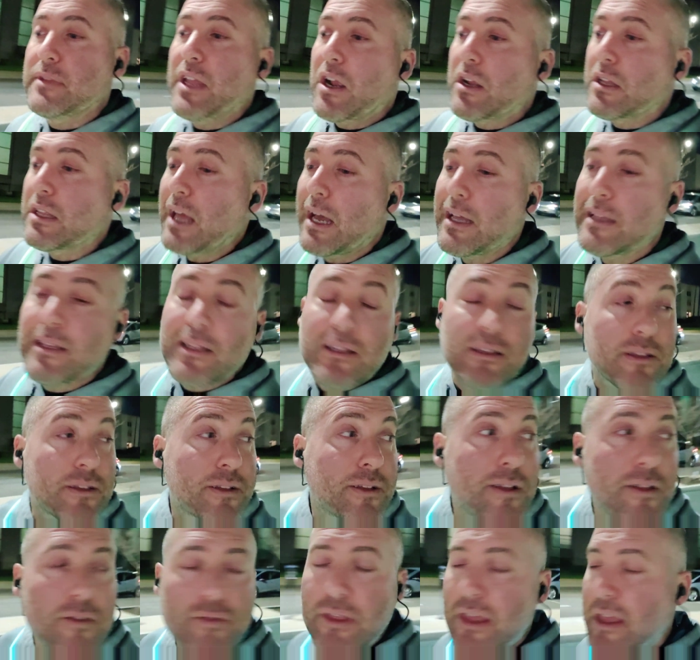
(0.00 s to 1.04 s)
They're
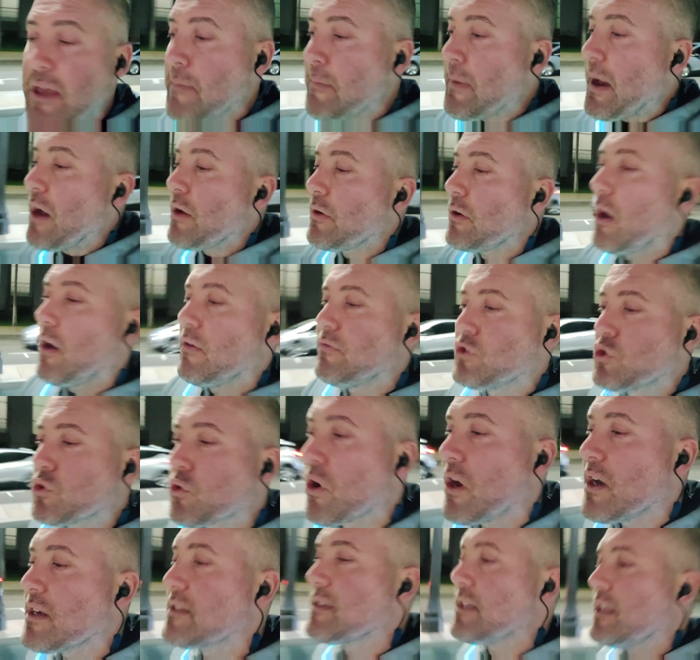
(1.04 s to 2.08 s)
uh, the amount of
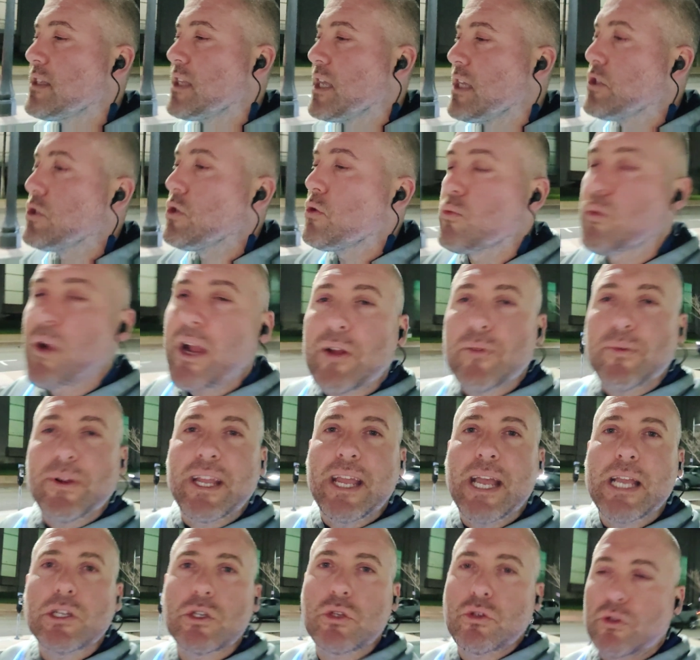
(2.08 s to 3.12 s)
drugs that they do,
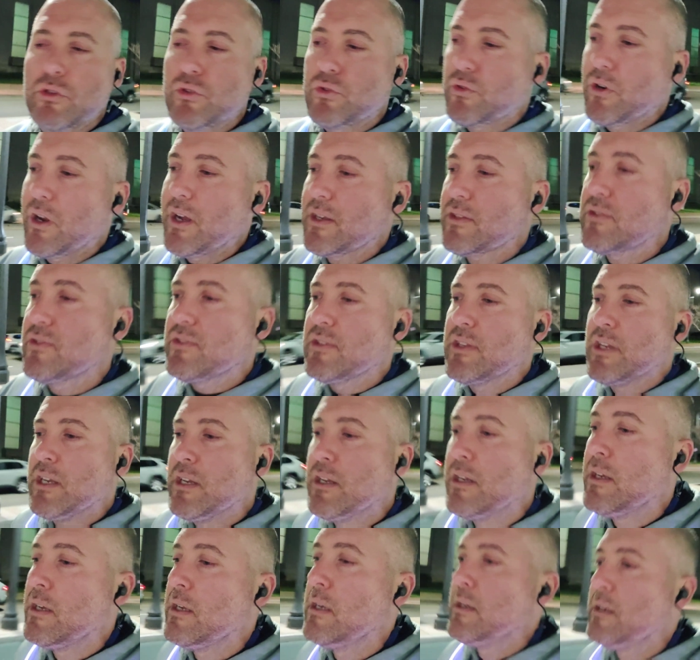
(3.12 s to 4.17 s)
recreational drugs,
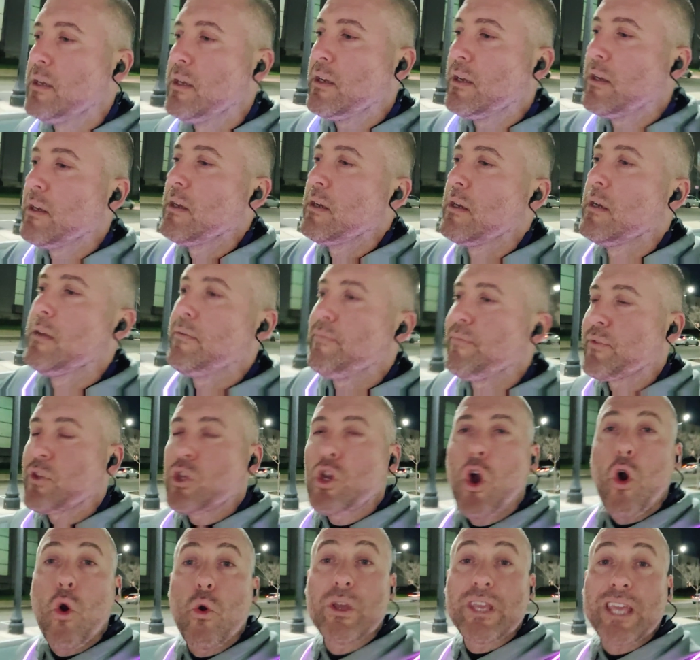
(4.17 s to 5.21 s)

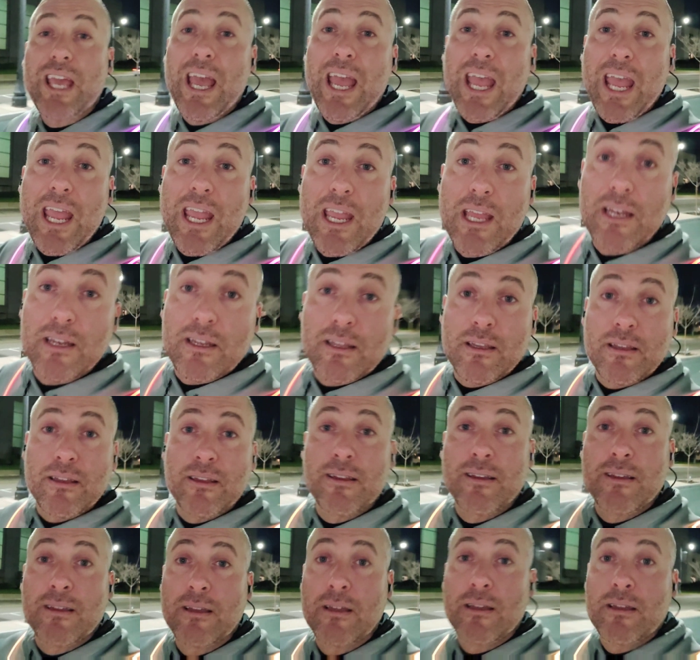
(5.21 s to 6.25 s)
cocaine,
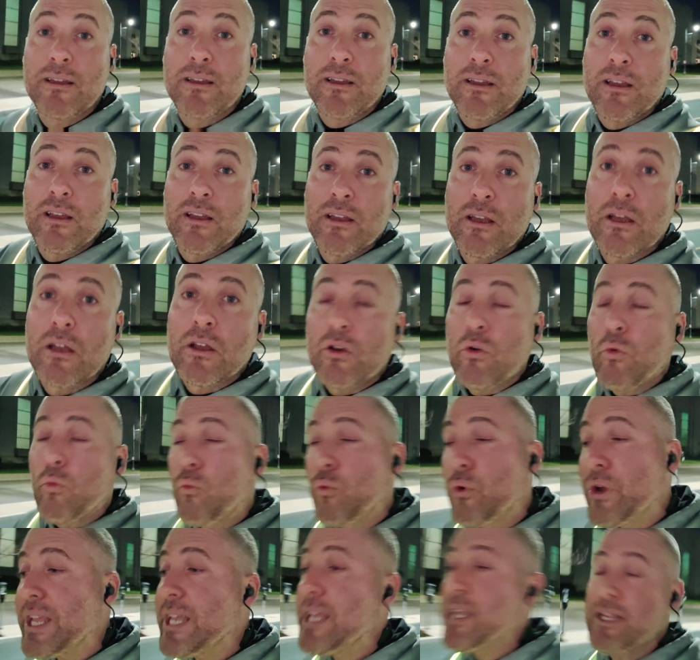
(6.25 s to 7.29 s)

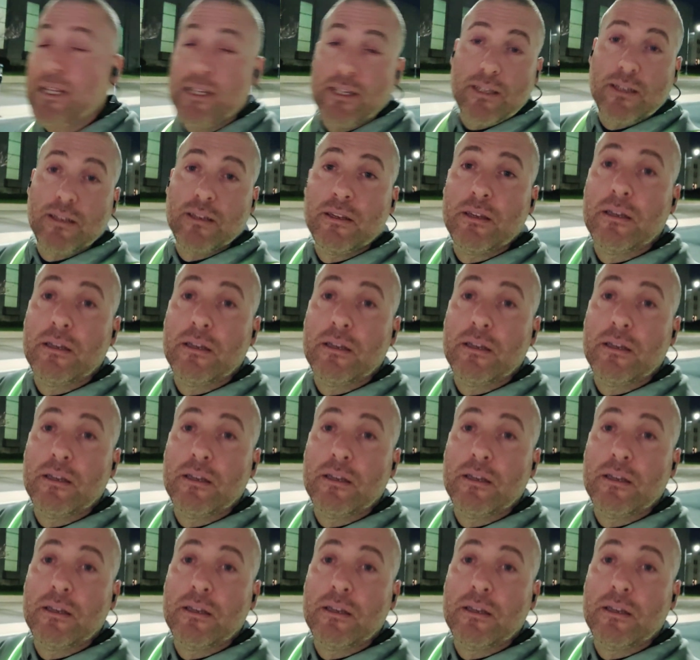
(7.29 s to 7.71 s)
weed.